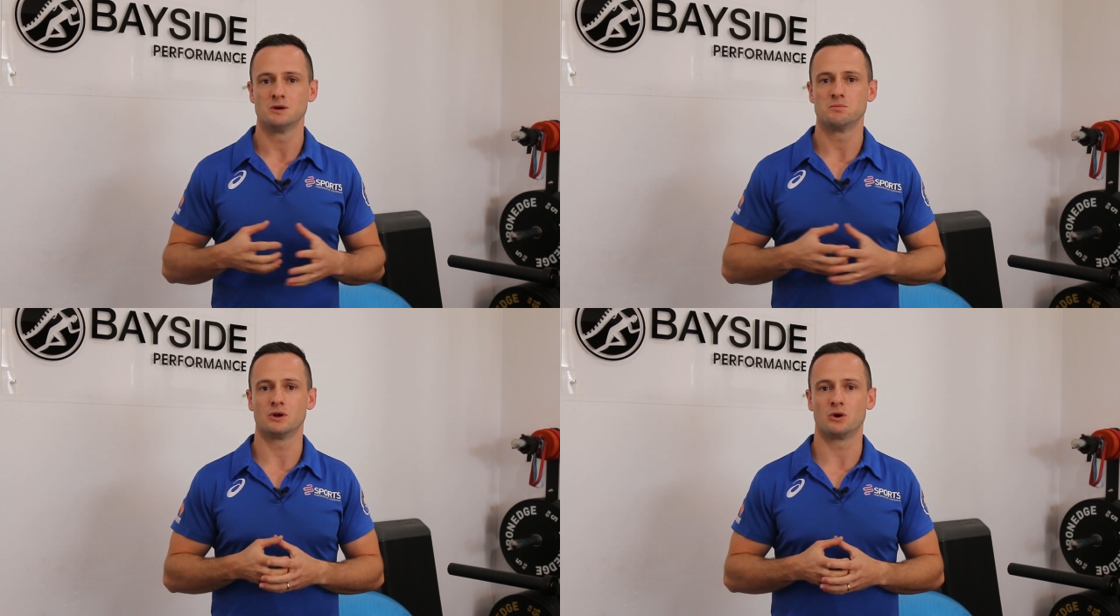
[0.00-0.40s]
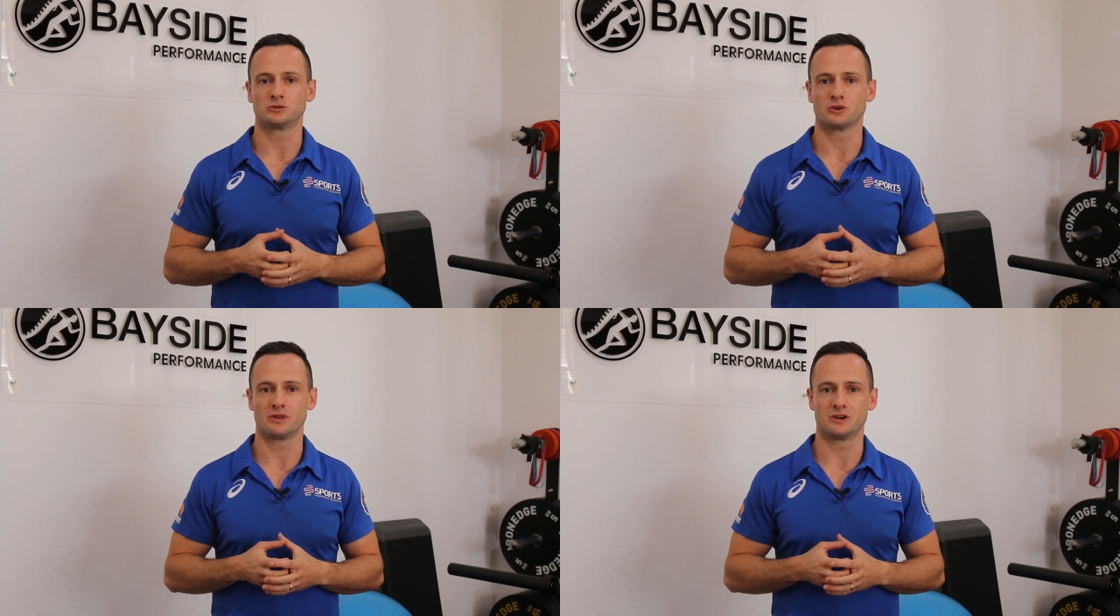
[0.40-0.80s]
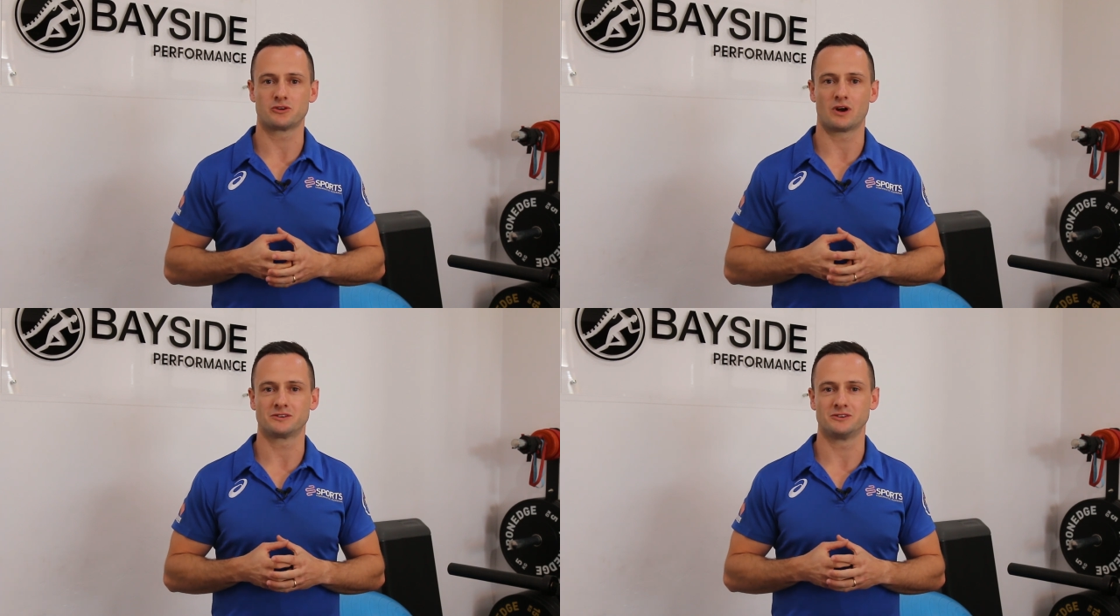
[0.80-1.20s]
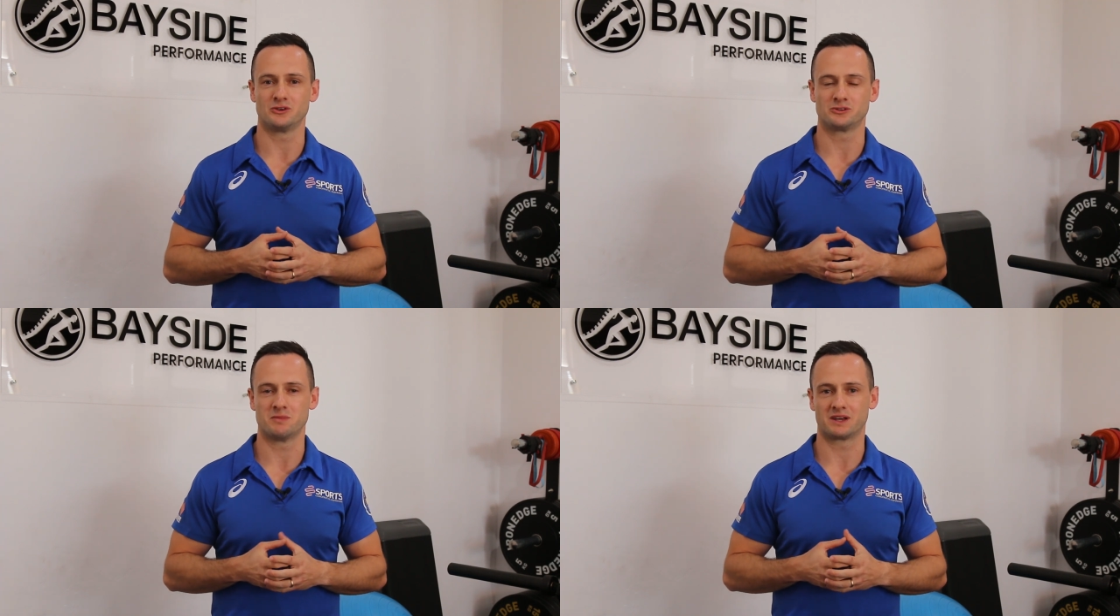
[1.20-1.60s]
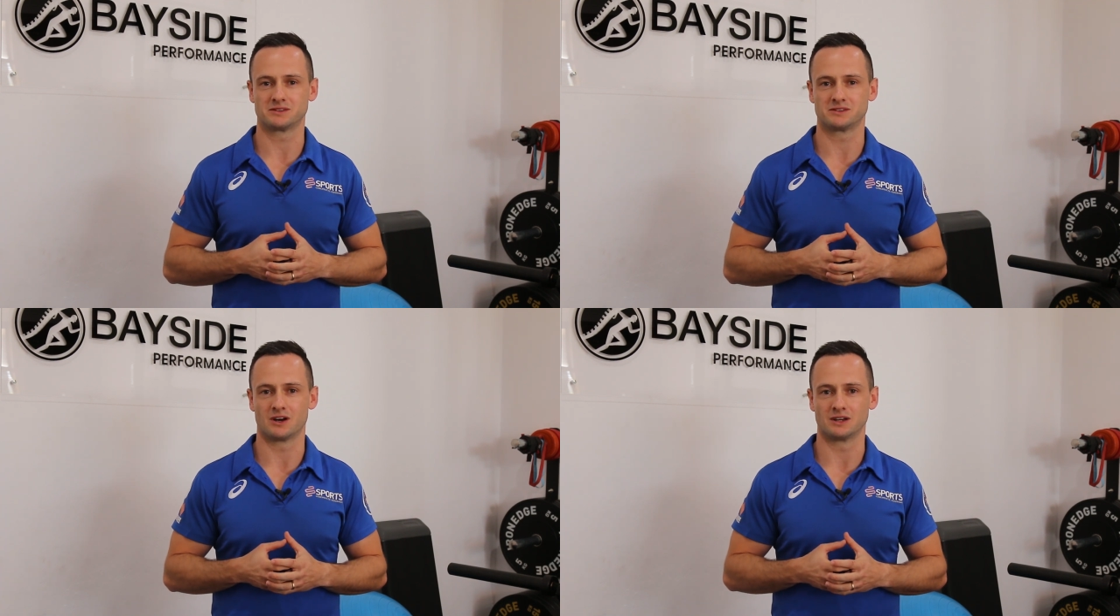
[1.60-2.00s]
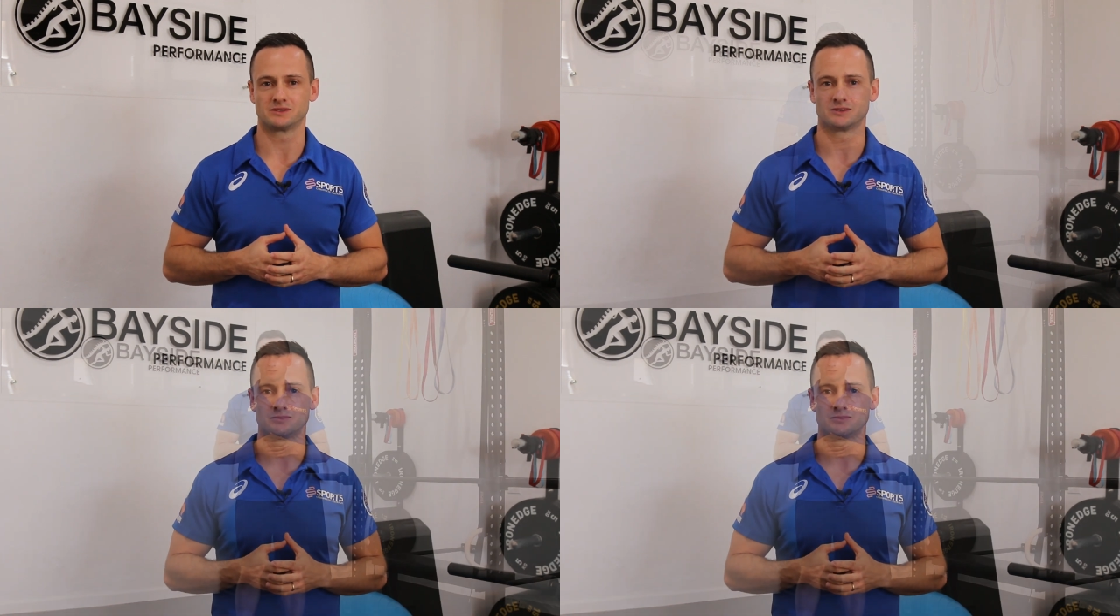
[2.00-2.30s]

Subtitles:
but also that are trying to do some exercise.